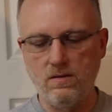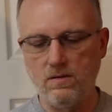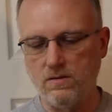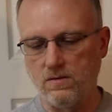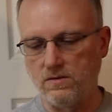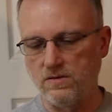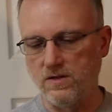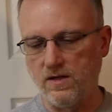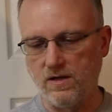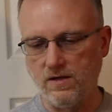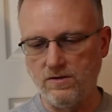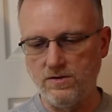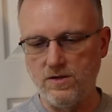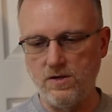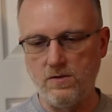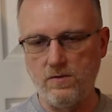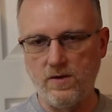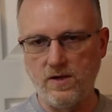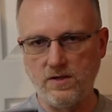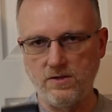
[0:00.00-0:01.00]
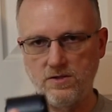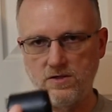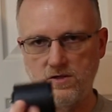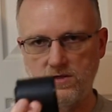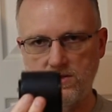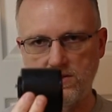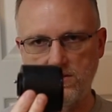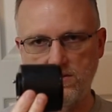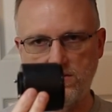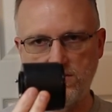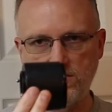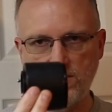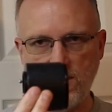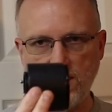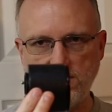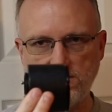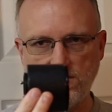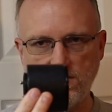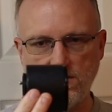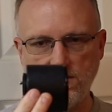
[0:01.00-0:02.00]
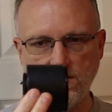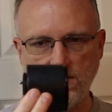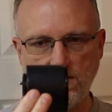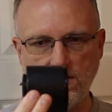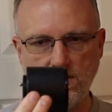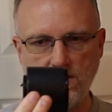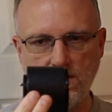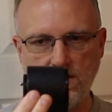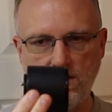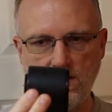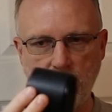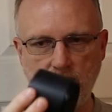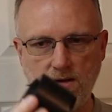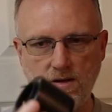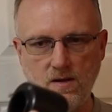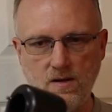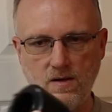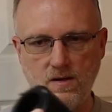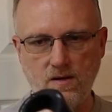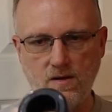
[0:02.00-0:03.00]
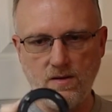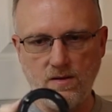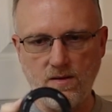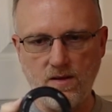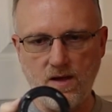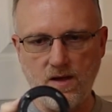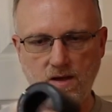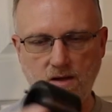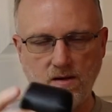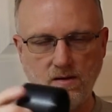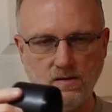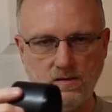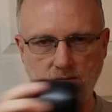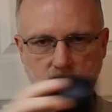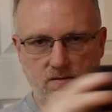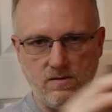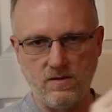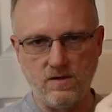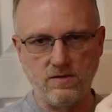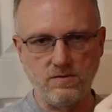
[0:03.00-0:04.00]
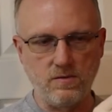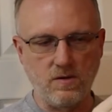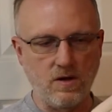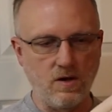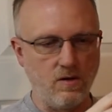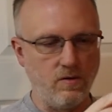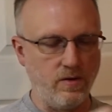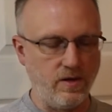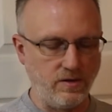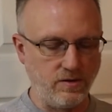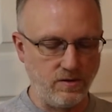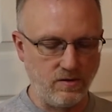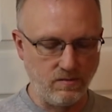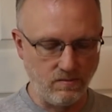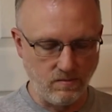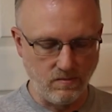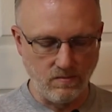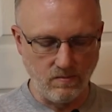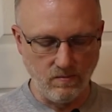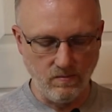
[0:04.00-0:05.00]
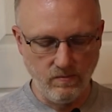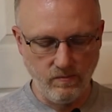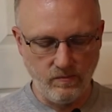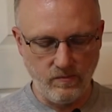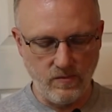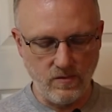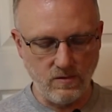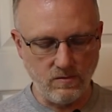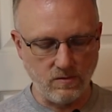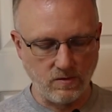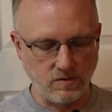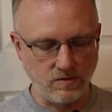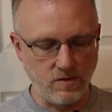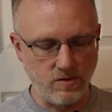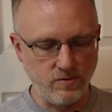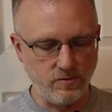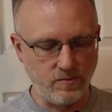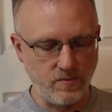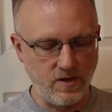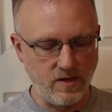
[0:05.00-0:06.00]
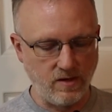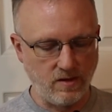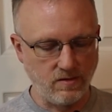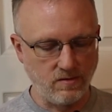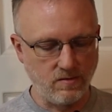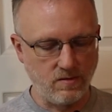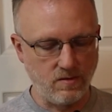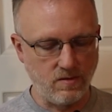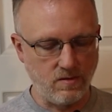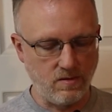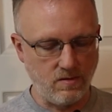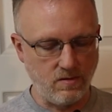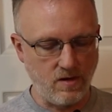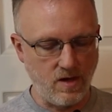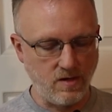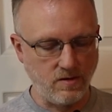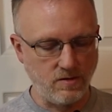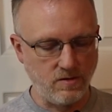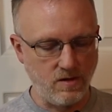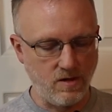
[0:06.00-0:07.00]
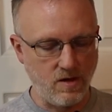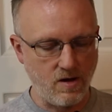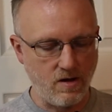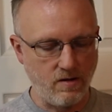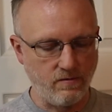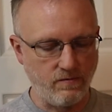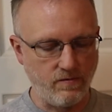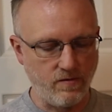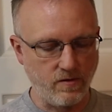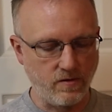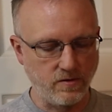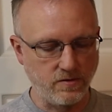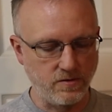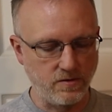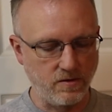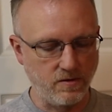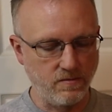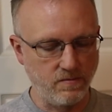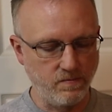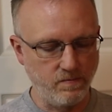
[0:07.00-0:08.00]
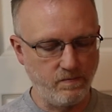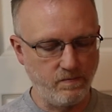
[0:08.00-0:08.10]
looks like a two inch spacer then this would go into hmm, excuse me into the autofocuser